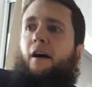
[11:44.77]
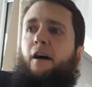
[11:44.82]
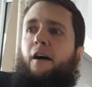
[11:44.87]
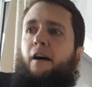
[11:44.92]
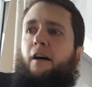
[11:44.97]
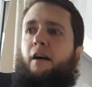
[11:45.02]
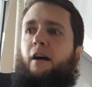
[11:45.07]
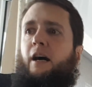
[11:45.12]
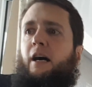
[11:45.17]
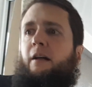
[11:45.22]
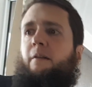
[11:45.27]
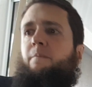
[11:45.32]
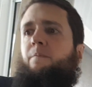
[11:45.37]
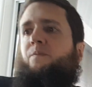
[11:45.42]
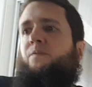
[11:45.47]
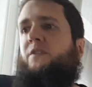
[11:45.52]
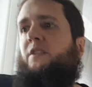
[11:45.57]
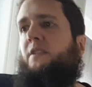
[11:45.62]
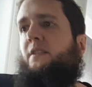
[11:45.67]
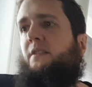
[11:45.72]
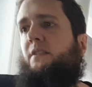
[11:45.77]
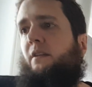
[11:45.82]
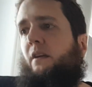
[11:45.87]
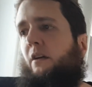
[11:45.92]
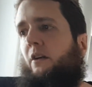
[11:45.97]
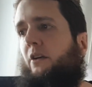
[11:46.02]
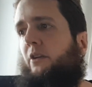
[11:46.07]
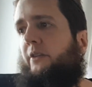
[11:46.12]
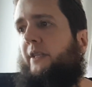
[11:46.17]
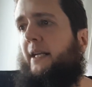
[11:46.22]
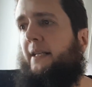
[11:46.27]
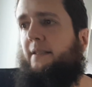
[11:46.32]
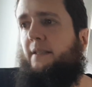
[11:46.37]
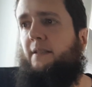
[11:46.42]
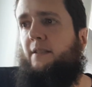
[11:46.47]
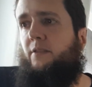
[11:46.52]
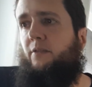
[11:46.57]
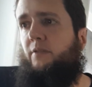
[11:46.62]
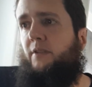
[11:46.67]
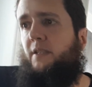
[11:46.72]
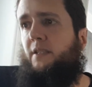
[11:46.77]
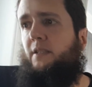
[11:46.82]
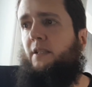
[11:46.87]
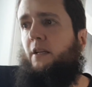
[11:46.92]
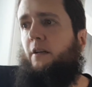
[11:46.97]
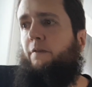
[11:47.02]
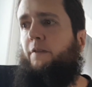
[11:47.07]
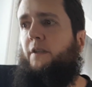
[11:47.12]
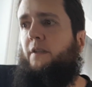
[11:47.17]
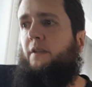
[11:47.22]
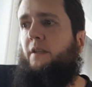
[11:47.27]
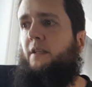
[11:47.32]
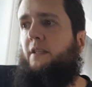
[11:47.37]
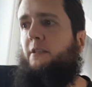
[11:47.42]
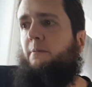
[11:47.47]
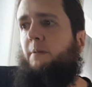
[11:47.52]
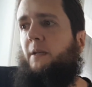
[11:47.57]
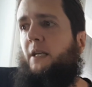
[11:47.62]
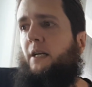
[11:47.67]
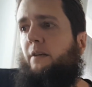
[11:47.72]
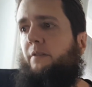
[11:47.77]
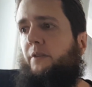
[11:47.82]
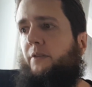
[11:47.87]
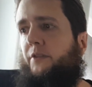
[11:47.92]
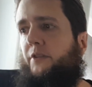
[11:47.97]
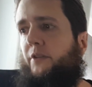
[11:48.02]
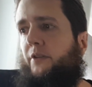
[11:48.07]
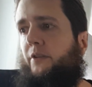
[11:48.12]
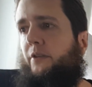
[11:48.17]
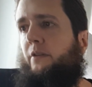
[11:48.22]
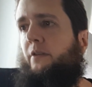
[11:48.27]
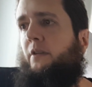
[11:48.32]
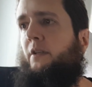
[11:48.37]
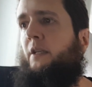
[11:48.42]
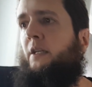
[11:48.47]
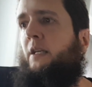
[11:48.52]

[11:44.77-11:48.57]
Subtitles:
All right, so that's the sort of stuff you need to be able to do.